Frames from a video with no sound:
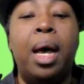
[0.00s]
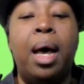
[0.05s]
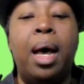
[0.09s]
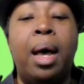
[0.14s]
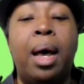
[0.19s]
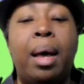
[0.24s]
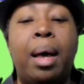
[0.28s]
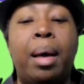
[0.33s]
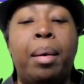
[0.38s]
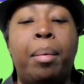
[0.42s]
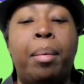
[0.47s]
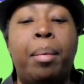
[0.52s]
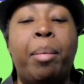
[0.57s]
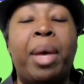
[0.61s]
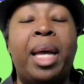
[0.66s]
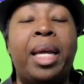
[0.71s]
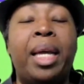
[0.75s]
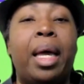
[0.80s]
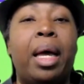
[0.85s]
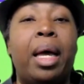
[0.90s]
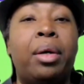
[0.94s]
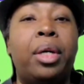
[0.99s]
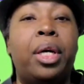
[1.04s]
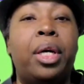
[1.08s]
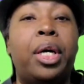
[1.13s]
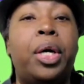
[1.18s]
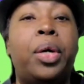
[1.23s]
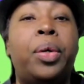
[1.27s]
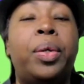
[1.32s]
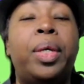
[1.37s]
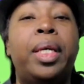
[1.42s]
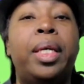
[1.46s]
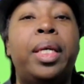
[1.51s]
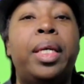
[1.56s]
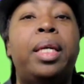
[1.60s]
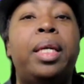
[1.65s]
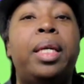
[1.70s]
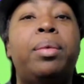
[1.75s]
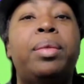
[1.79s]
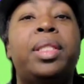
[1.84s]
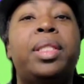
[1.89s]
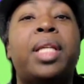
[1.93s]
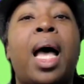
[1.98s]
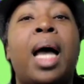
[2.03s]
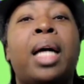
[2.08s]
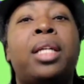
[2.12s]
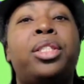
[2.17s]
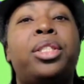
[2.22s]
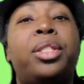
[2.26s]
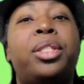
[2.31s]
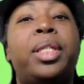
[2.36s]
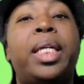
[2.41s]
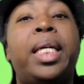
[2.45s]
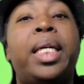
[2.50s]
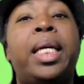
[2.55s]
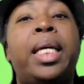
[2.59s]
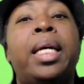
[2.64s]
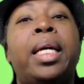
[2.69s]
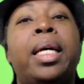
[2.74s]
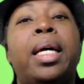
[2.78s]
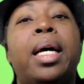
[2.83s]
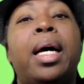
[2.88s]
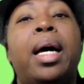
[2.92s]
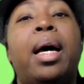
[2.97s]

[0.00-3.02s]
Mike Elko, he was actually